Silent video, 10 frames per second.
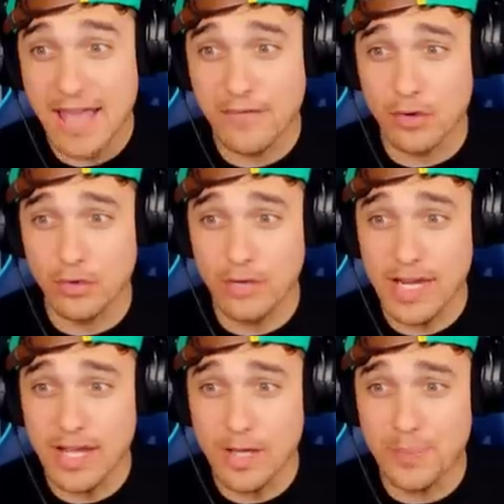I have a
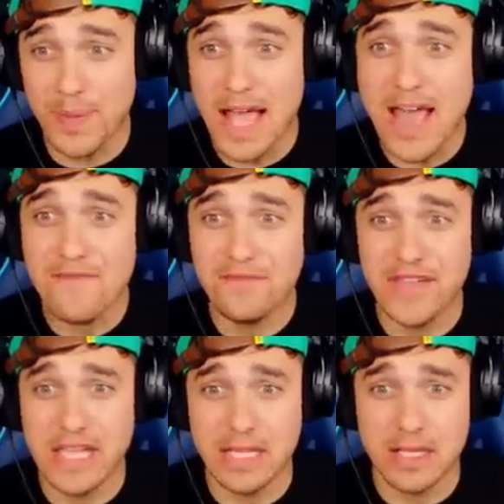real bad
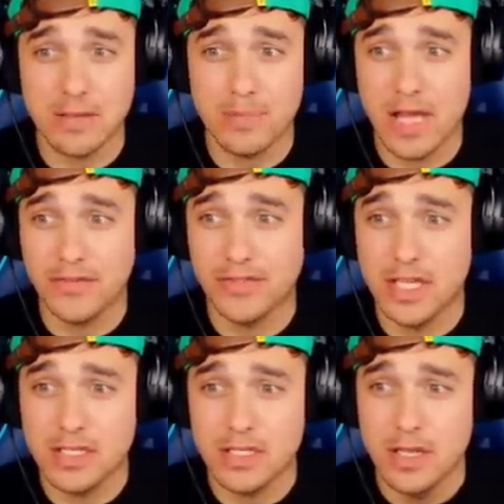feeling about
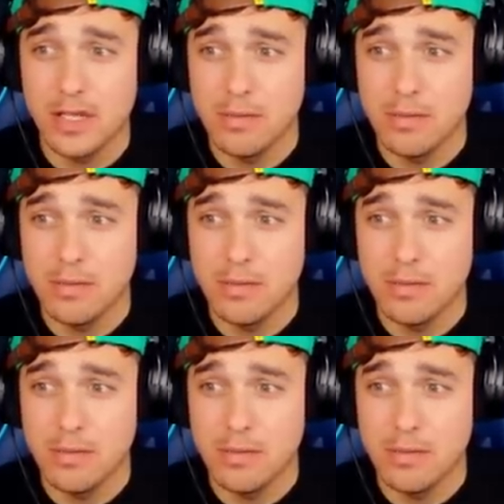this.